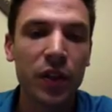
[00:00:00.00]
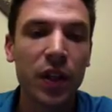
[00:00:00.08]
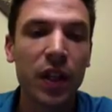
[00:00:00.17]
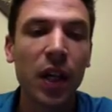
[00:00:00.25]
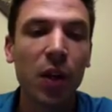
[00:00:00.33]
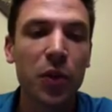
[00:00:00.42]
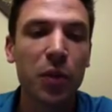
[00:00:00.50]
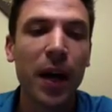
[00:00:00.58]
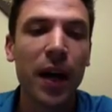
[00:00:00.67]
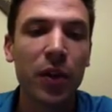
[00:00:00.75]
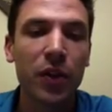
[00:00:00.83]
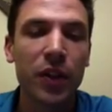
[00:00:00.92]
the yellow
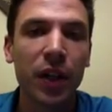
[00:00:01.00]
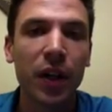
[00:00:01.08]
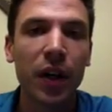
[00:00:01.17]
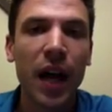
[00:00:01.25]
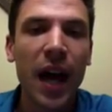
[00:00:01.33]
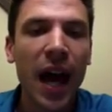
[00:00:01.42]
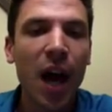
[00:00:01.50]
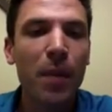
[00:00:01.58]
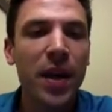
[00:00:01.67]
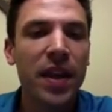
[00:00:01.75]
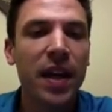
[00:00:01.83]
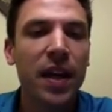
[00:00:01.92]
spiders here. How
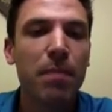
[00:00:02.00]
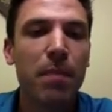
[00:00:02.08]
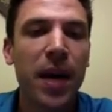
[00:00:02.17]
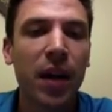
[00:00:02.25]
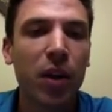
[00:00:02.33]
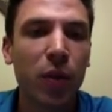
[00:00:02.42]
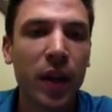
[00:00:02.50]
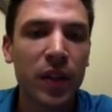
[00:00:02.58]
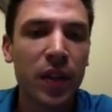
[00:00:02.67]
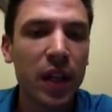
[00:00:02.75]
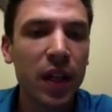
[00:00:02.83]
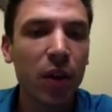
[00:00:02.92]
might that impact the rest of
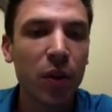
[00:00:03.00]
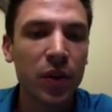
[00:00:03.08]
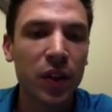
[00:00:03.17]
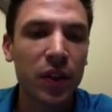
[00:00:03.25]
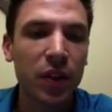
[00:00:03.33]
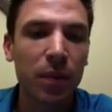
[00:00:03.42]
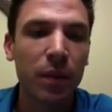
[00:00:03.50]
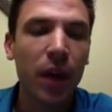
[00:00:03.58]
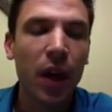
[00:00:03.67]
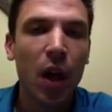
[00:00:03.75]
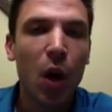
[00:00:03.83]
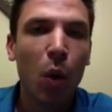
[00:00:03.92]
the ecosystem?
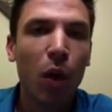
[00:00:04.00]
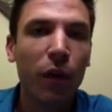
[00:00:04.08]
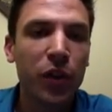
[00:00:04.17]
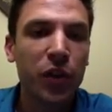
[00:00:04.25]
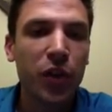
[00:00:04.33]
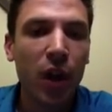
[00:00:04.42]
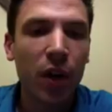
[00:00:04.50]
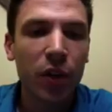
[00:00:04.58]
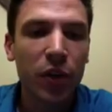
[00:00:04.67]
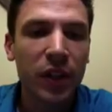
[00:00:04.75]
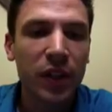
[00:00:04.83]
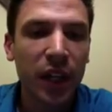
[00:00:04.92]
Well, for
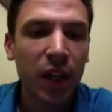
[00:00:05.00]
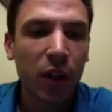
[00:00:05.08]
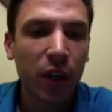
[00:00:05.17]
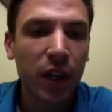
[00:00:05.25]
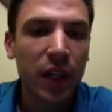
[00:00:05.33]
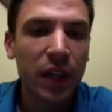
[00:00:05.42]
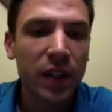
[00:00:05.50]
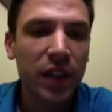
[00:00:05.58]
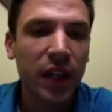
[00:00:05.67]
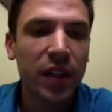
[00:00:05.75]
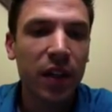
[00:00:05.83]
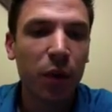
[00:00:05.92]
starters, let's take a look at the
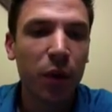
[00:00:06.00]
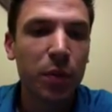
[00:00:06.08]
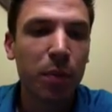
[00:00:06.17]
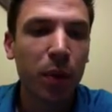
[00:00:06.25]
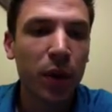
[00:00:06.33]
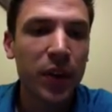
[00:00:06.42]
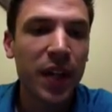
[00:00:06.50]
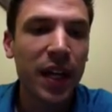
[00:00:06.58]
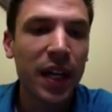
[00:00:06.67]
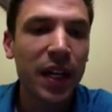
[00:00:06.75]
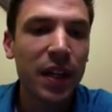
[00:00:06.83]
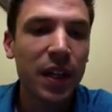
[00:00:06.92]
insectivorous birds that
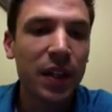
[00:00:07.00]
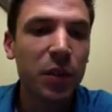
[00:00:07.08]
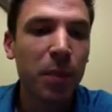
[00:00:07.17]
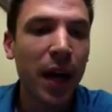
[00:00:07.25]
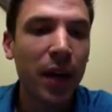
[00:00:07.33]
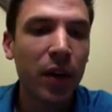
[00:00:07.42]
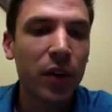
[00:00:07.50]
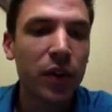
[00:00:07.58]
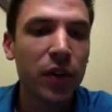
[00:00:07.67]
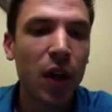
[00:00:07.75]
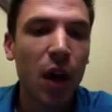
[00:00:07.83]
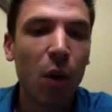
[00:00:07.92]
eat these
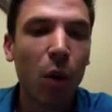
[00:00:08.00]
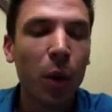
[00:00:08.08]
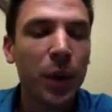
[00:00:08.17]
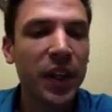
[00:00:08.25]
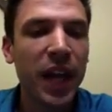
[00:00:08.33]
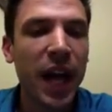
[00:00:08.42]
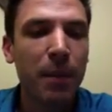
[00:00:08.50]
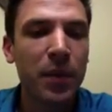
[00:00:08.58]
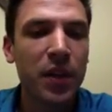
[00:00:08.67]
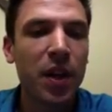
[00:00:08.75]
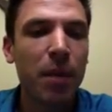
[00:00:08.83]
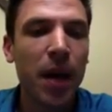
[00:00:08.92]
spiders. Well, what's going to happen
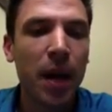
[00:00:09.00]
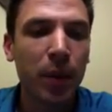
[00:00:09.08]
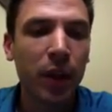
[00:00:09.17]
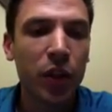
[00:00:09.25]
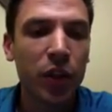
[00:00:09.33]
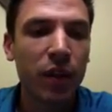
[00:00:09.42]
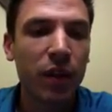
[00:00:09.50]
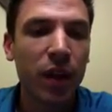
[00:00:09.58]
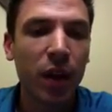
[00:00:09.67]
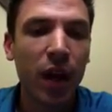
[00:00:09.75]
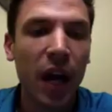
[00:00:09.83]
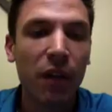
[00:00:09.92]
to their population if
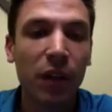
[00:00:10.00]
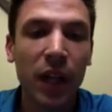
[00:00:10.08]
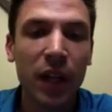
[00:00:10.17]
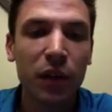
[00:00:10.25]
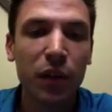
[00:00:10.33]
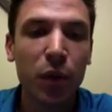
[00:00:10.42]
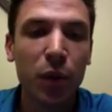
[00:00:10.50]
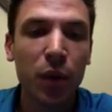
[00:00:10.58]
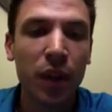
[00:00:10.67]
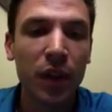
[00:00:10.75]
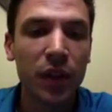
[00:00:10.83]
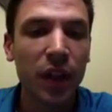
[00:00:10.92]
they have less food?
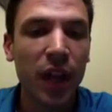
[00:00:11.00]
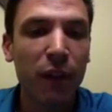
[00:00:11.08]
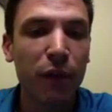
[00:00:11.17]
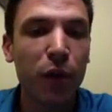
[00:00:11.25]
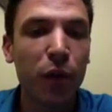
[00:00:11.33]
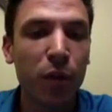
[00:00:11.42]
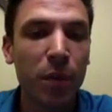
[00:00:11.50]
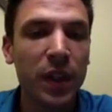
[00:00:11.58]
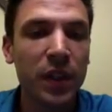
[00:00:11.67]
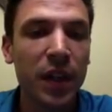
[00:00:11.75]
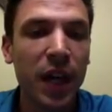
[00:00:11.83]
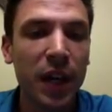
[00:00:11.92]
They'll still have food from
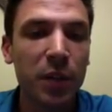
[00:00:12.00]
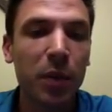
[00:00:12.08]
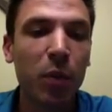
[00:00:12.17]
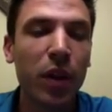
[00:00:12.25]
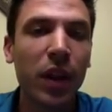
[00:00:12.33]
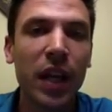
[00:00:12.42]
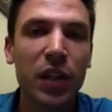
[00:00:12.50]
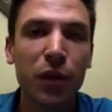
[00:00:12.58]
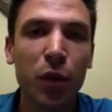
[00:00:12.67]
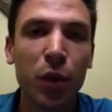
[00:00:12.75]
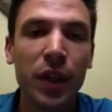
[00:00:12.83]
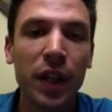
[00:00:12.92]
these guys, but with less
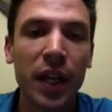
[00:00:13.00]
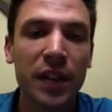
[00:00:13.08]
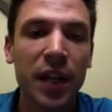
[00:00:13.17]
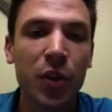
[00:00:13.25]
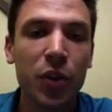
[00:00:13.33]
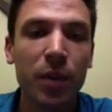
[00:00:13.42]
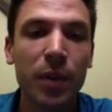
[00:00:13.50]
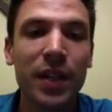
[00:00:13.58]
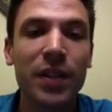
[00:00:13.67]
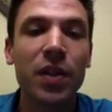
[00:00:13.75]
food and less energy means